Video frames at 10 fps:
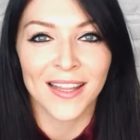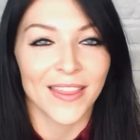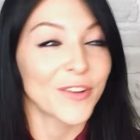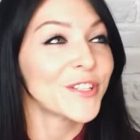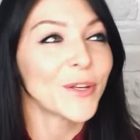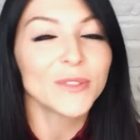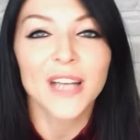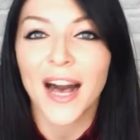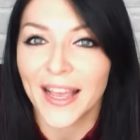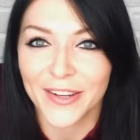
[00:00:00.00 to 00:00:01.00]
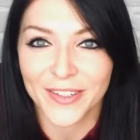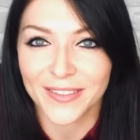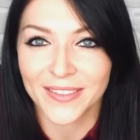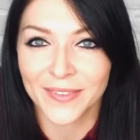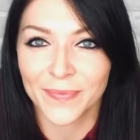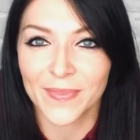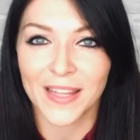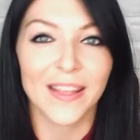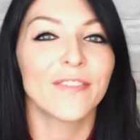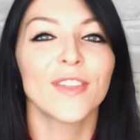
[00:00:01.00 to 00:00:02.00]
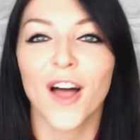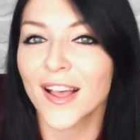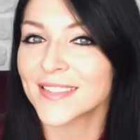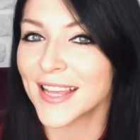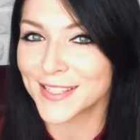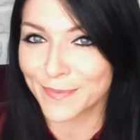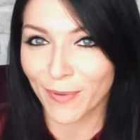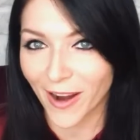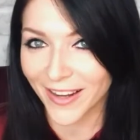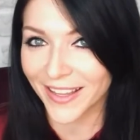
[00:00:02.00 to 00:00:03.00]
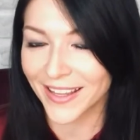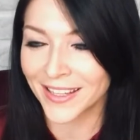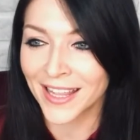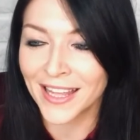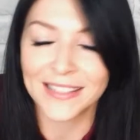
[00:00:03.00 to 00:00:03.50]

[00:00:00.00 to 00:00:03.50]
they're so tired that they've lost that spark and